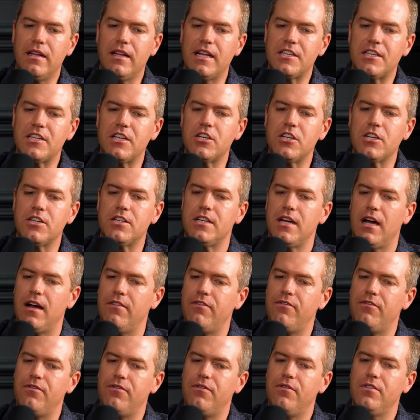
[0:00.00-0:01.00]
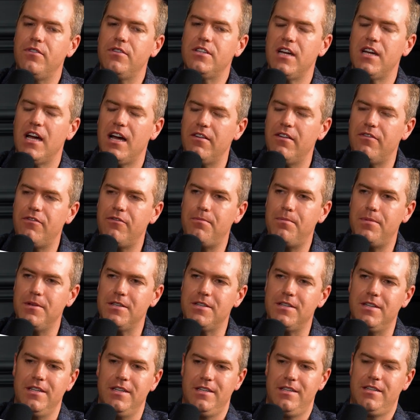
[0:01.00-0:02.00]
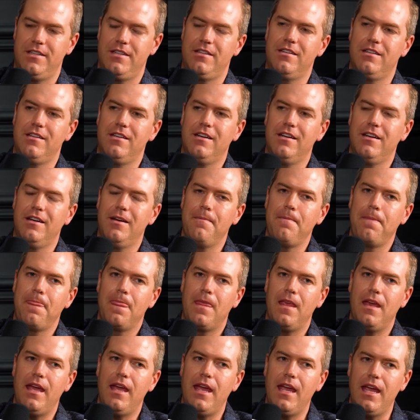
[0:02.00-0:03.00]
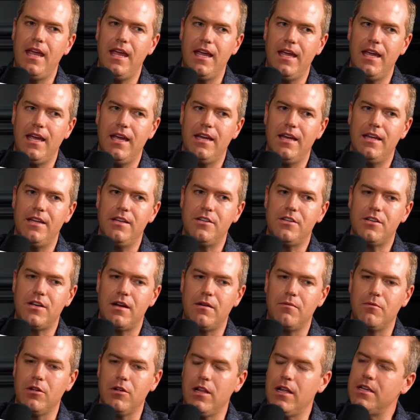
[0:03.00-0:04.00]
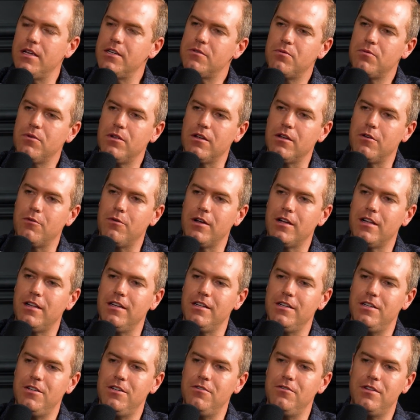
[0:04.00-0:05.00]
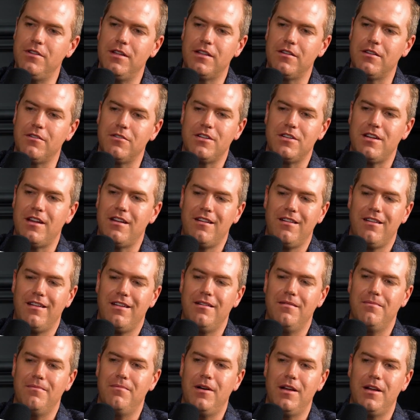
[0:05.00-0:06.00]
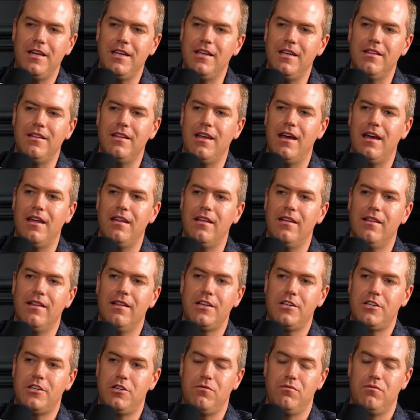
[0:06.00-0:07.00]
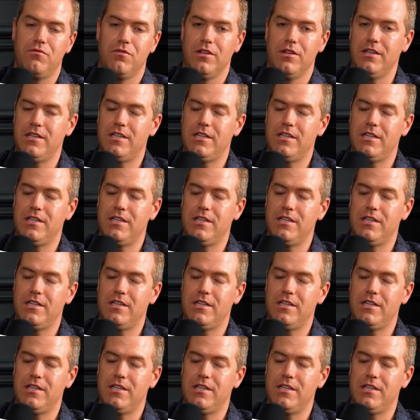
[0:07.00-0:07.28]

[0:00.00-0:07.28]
that's such a tough business. And I realized really quickly, too, that there's not a lot of money in that unless you really